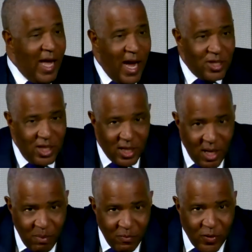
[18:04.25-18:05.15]
I had actually
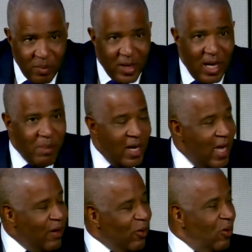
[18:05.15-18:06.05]
come from the
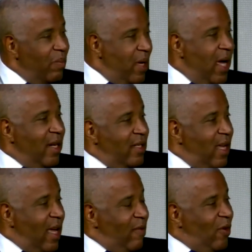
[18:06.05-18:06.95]
M&A group out of,
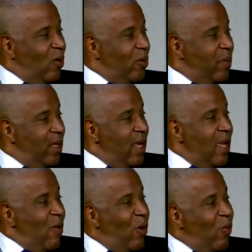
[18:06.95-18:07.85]
out of Goldman,
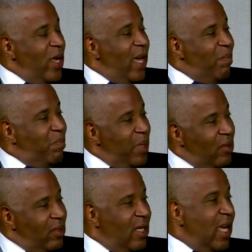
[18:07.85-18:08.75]
where we had
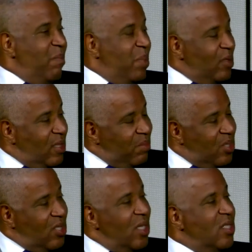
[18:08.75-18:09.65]
built, and I had built some
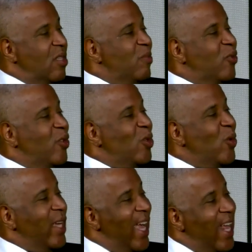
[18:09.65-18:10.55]
systems for
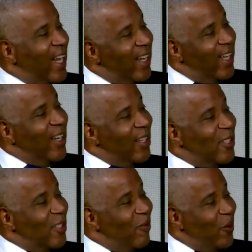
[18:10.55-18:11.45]
doing
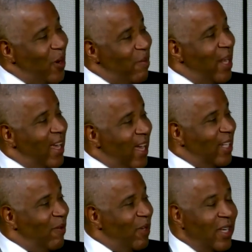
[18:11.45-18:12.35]
analytics for M&A
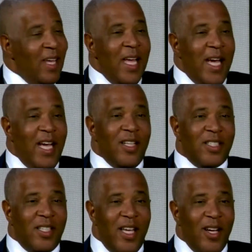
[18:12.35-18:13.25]
activity in
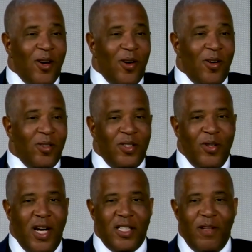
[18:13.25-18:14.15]
this thing
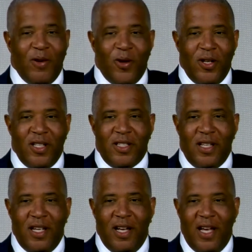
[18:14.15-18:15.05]
called, you guys never heard of
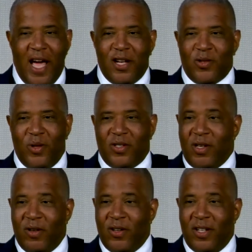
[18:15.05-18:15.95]
this, uh,
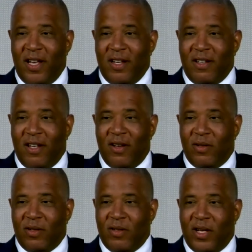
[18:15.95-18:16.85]
Asterix. You ever heard of that?
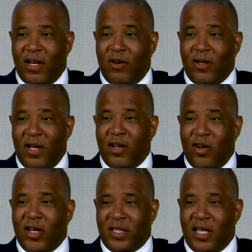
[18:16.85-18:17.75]
No, okay, you heard a thing
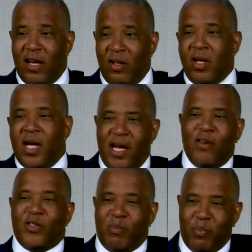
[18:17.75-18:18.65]
called Excel?
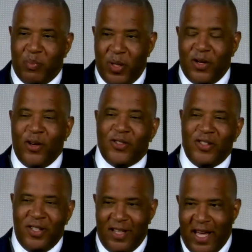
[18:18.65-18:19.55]
It was a
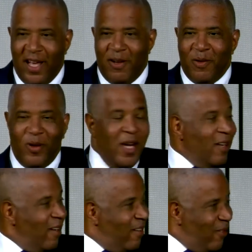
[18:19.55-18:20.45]
precursor to that,
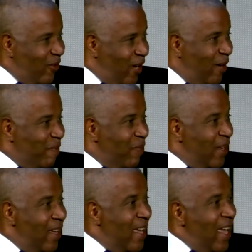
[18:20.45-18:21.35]
right? Mm-hmm. Right?
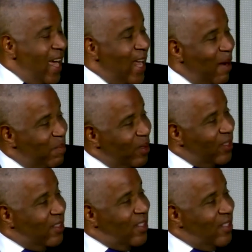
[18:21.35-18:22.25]
Yeah. And I
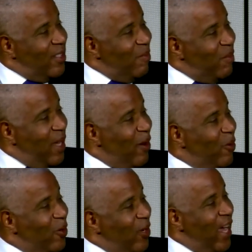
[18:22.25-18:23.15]
built a system there
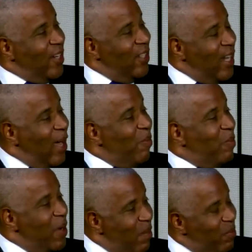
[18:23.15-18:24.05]
where you could actually now
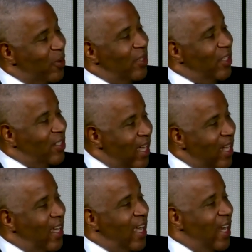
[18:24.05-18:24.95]
input this
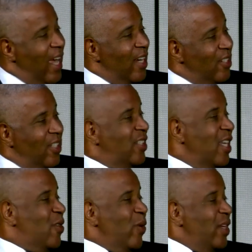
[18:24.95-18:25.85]
data and actually
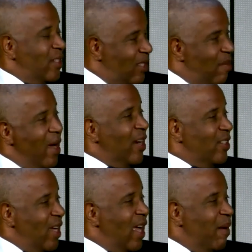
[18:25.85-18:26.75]
decrease the amount
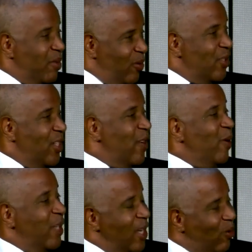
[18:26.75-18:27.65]
of time, so
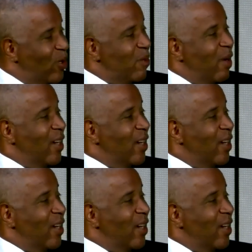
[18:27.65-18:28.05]
engineering, decrease yeah.